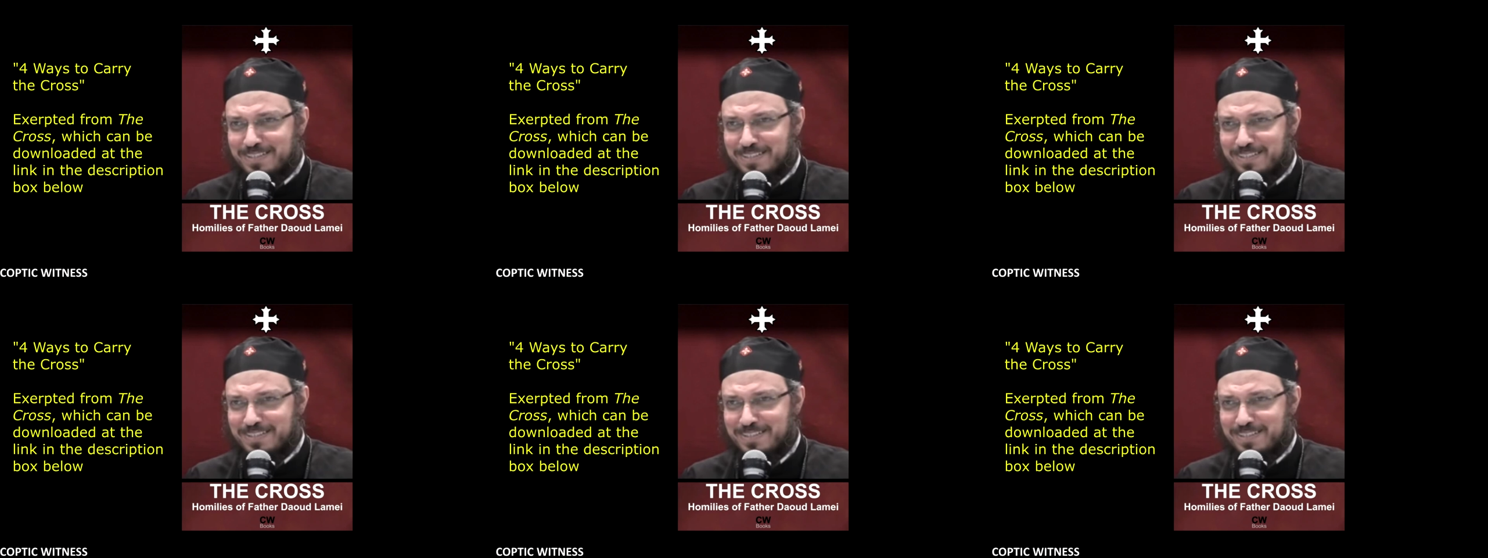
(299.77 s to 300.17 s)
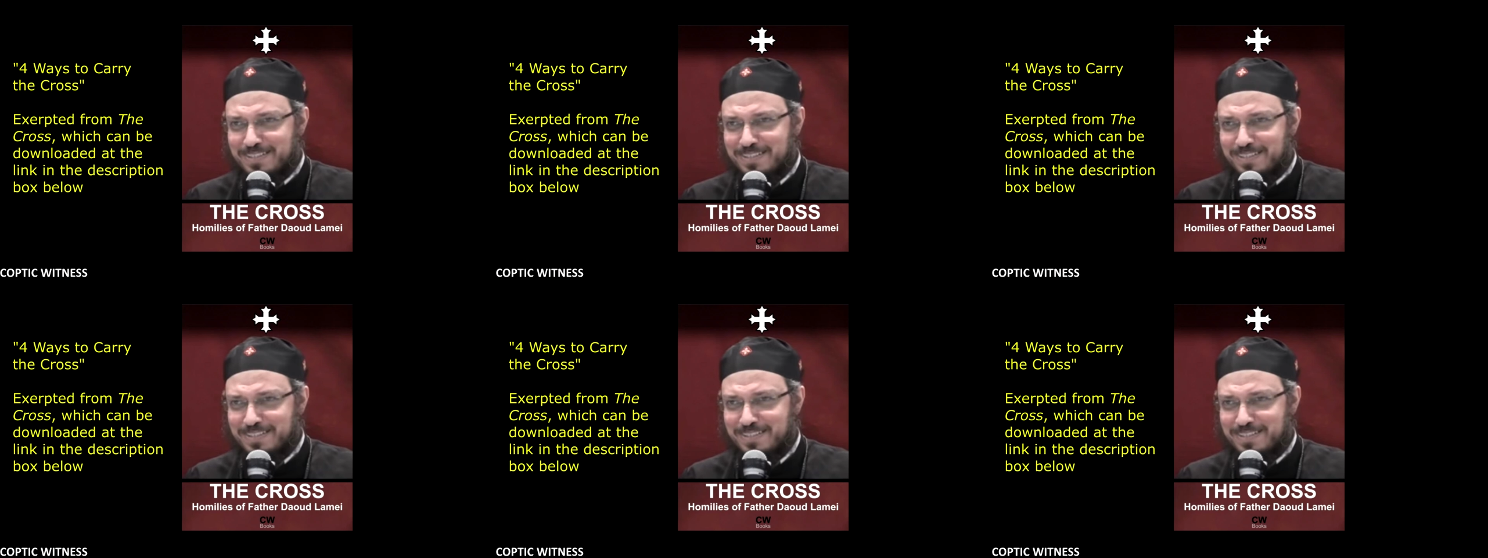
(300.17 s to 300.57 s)

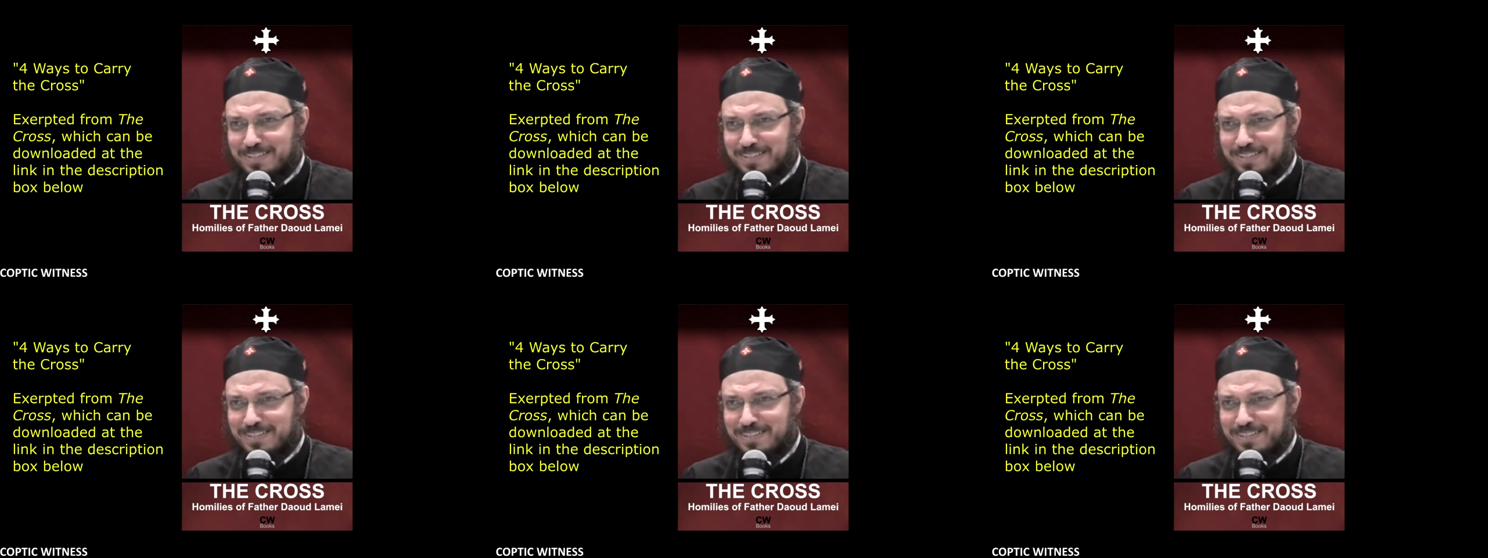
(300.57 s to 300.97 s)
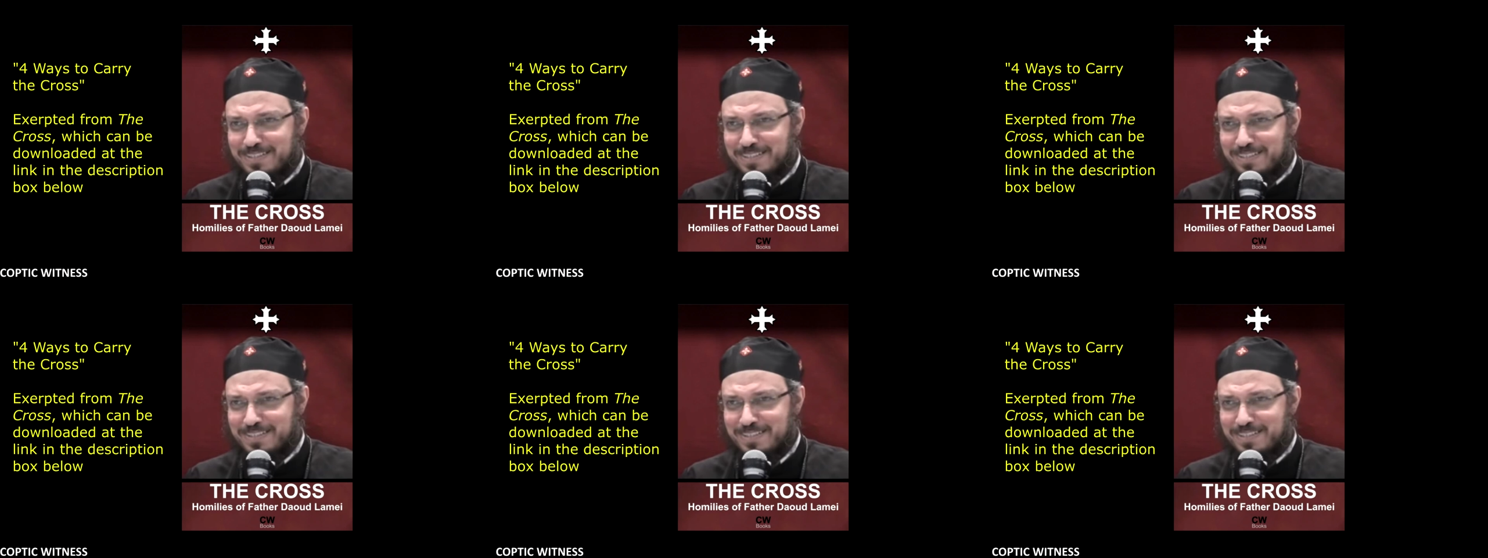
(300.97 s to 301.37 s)

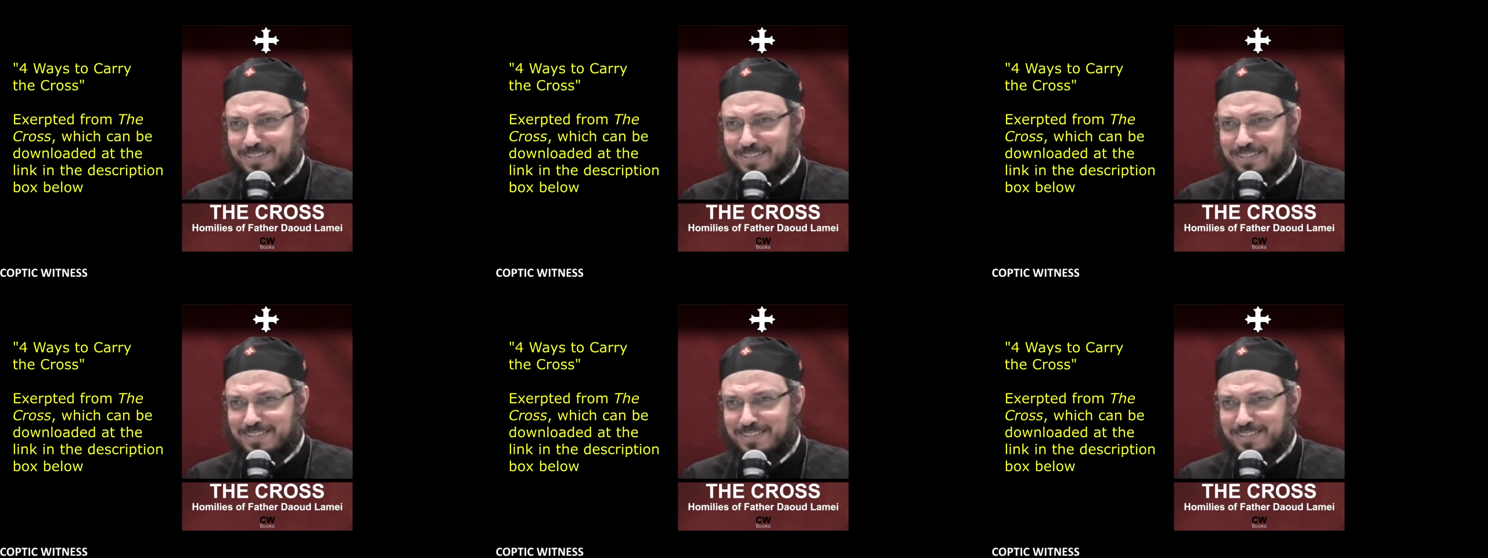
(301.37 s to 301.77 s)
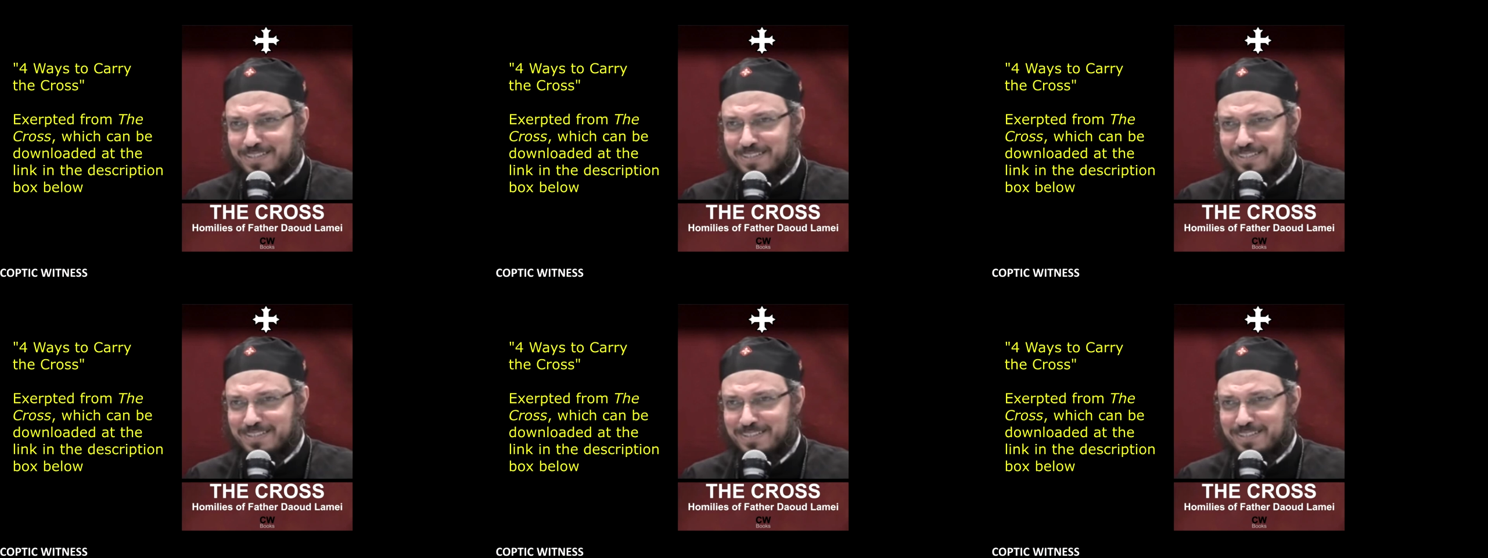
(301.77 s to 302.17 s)

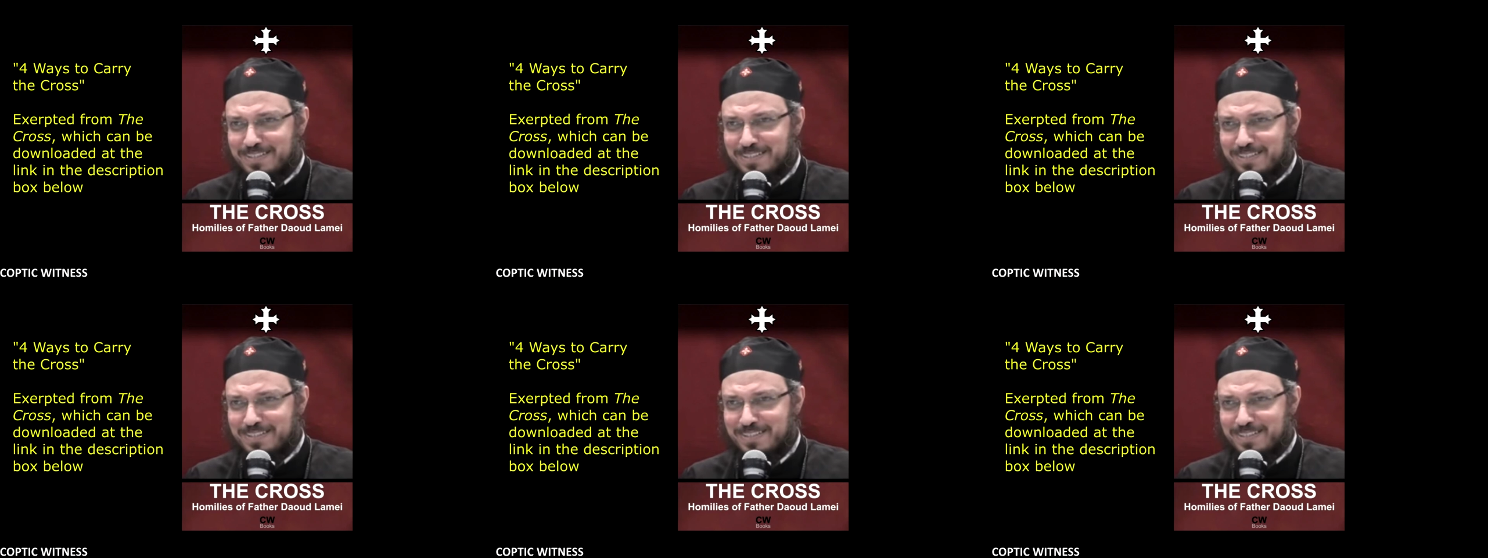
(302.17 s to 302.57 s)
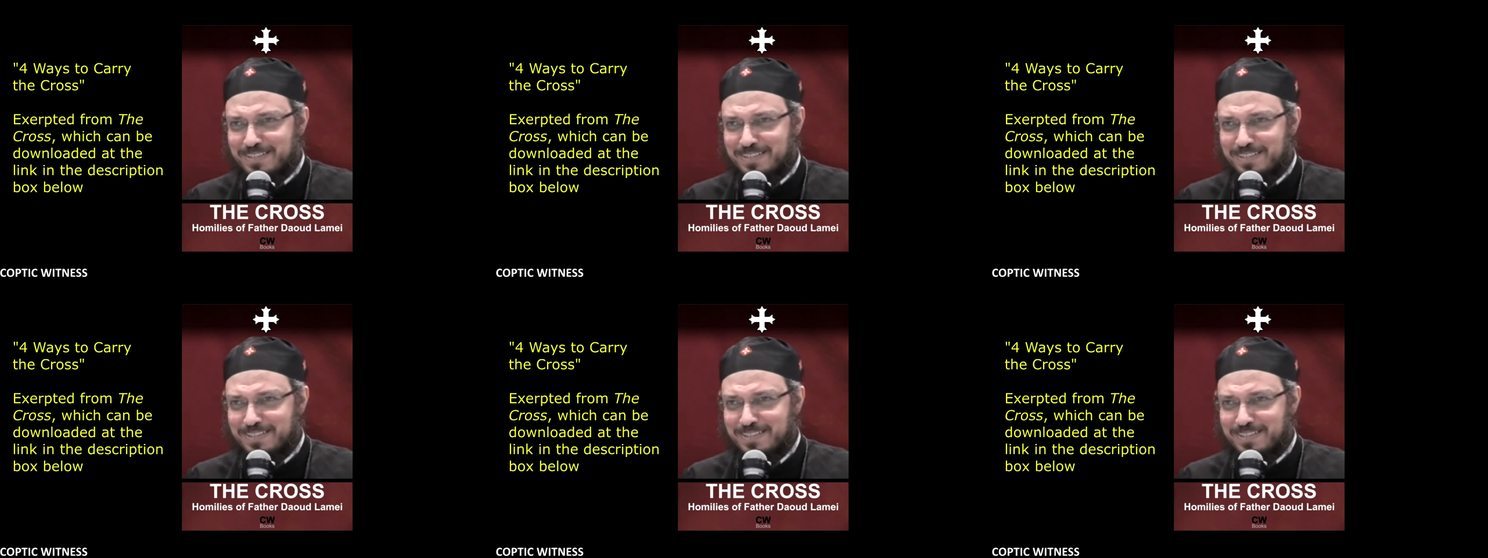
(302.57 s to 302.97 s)

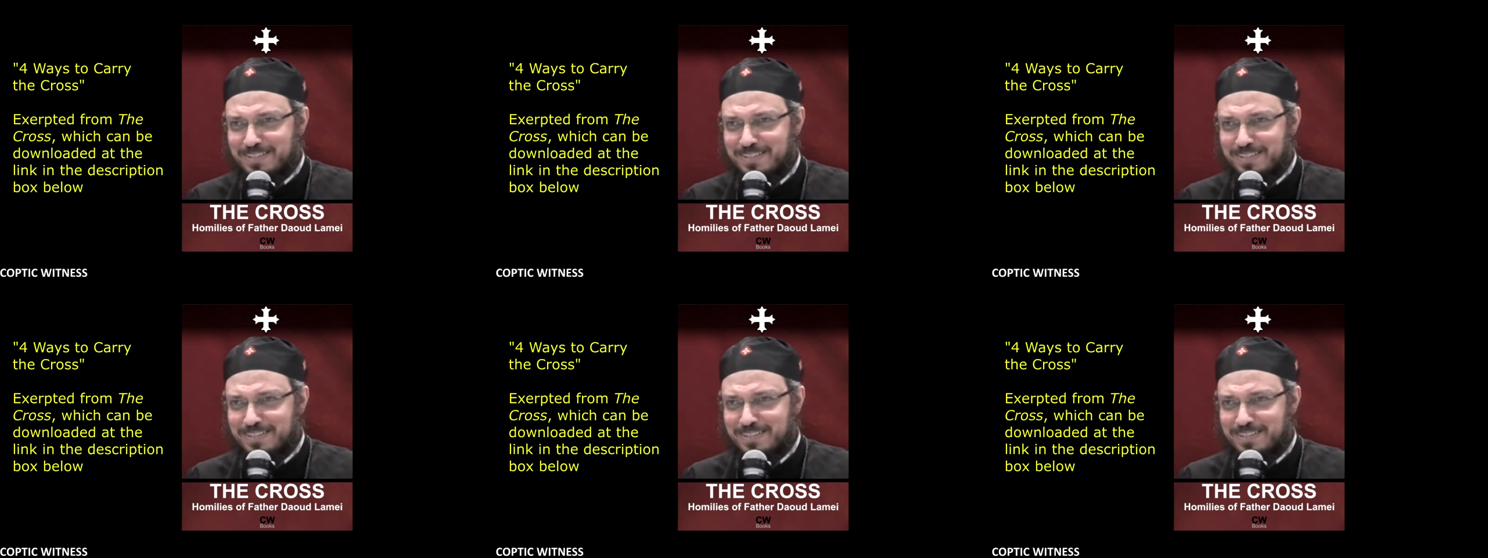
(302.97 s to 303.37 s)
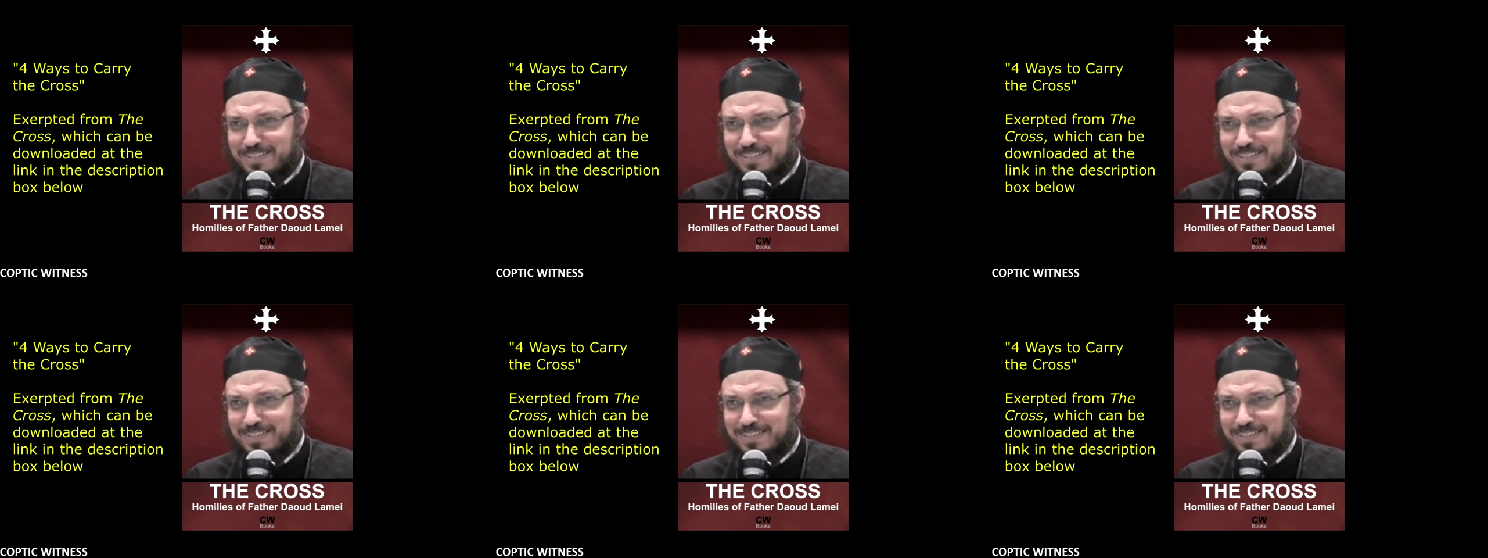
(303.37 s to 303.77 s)
(no lip movement)